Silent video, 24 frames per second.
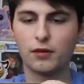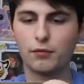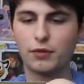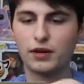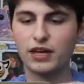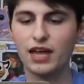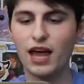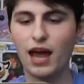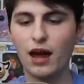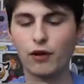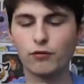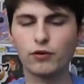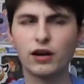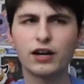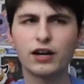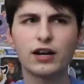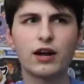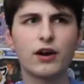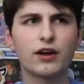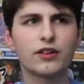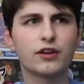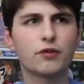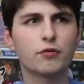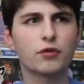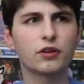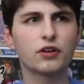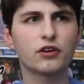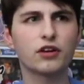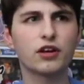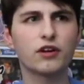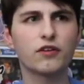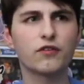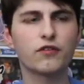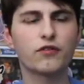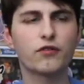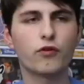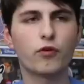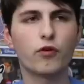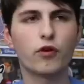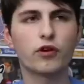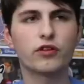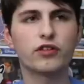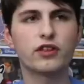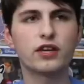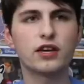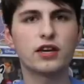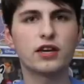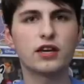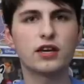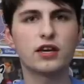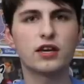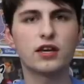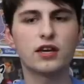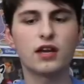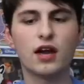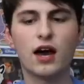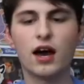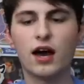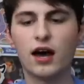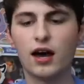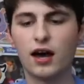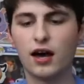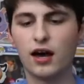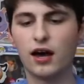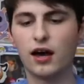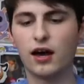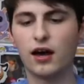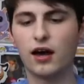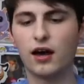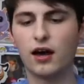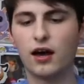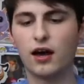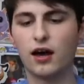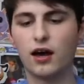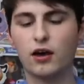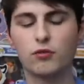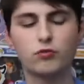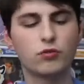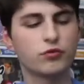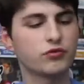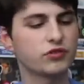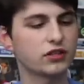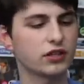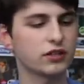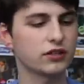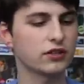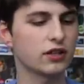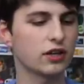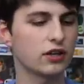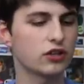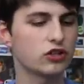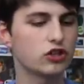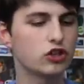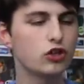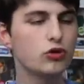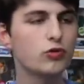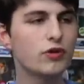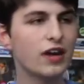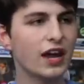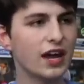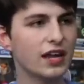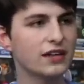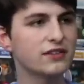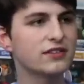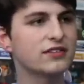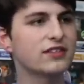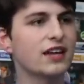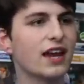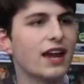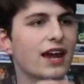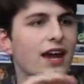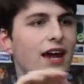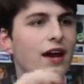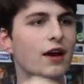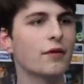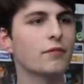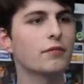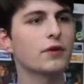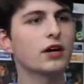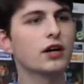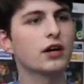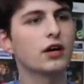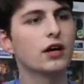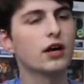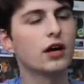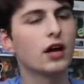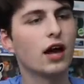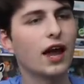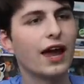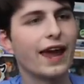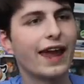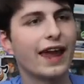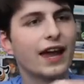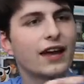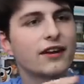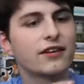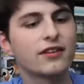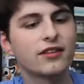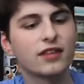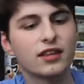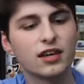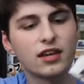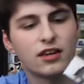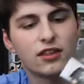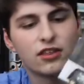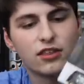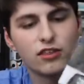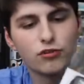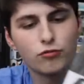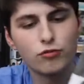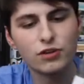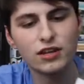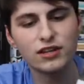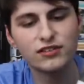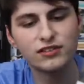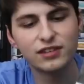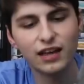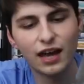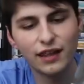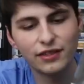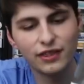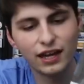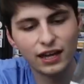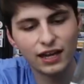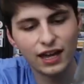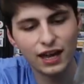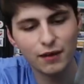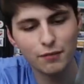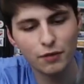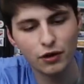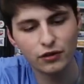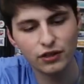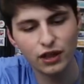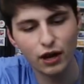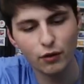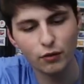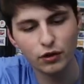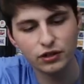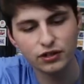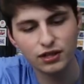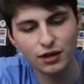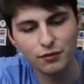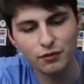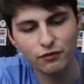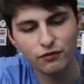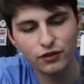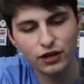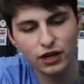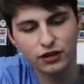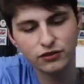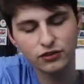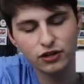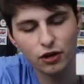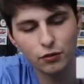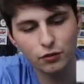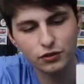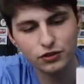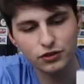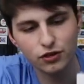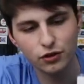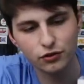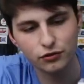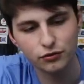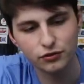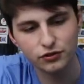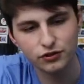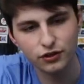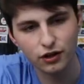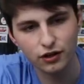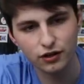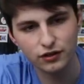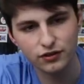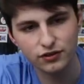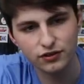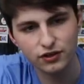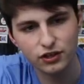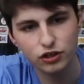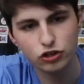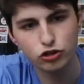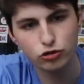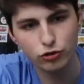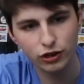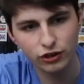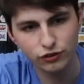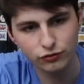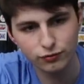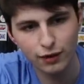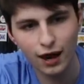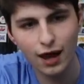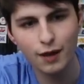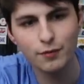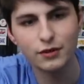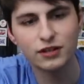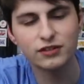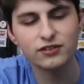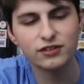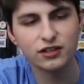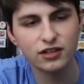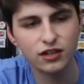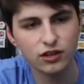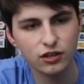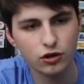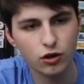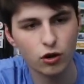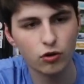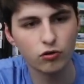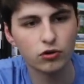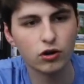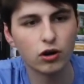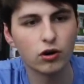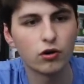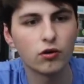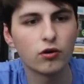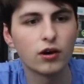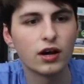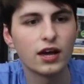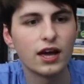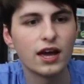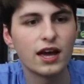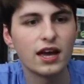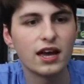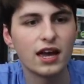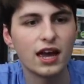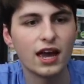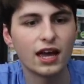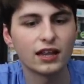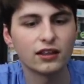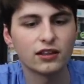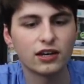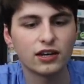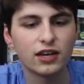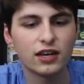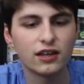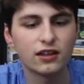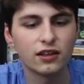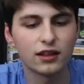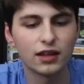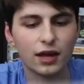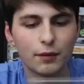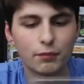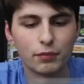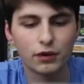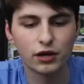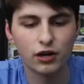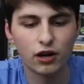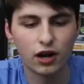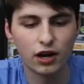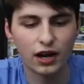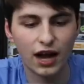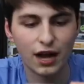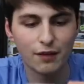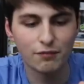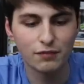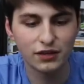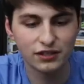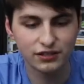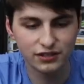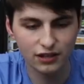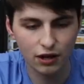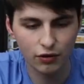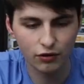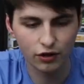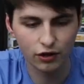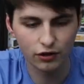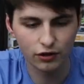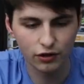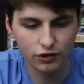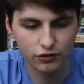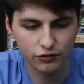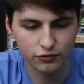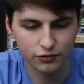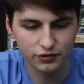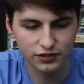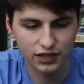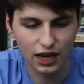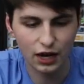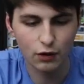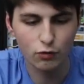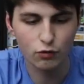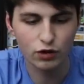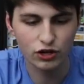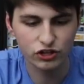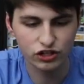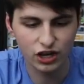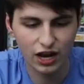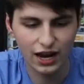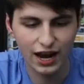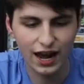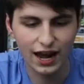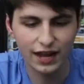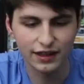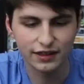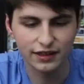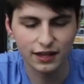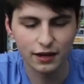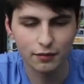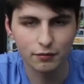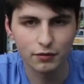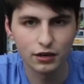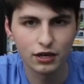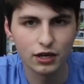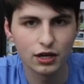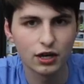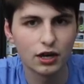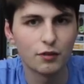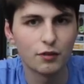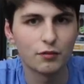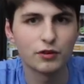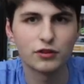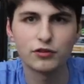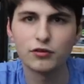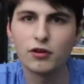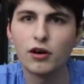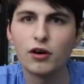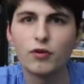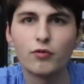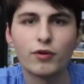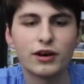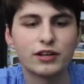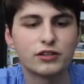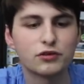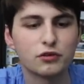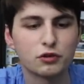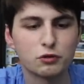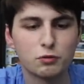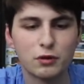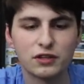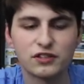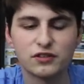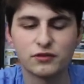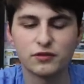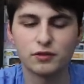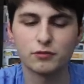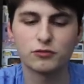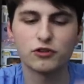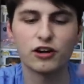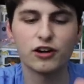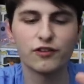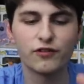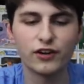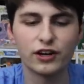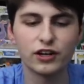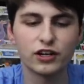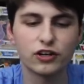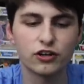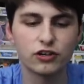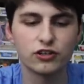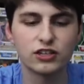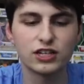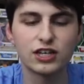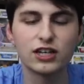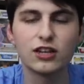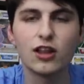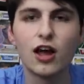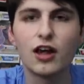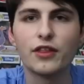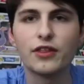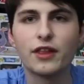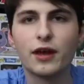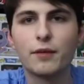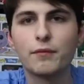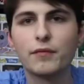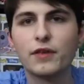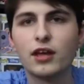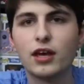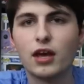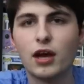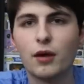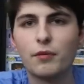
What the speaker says: But yeah, right now I think we're looking for the what was it, the Toucan Sam and the 3 set that came out that one time. If you guys know what those ones are, it's the Trix Rabbit, Sunny the Coco, and Lucky the Leprechaun. I missed out on those ones. I wish I had them. They're all way too expensive, so I'm trying to find a good deal on them.